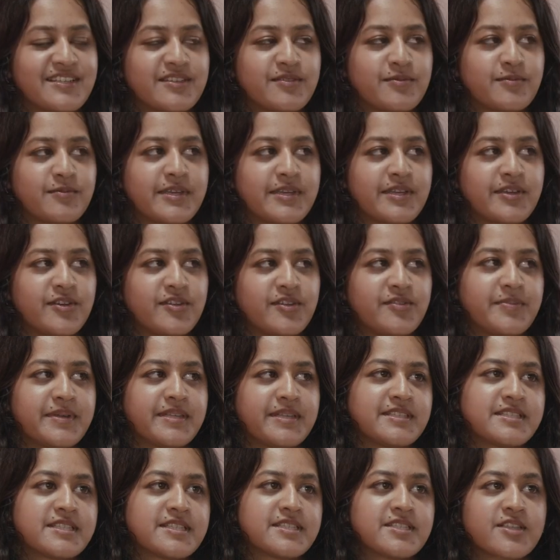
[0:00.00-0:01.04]
We could,
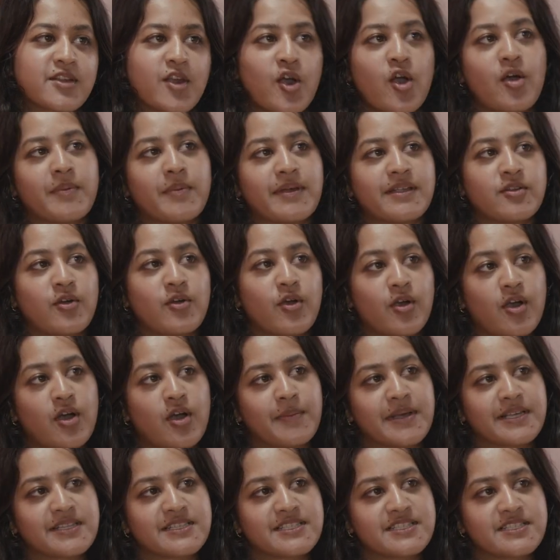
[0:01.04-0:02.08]
but this is a comic, not a
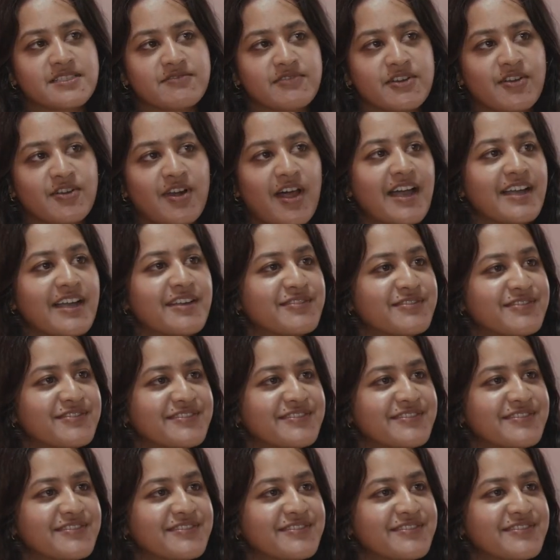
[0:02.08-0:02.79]
comic, this is real life.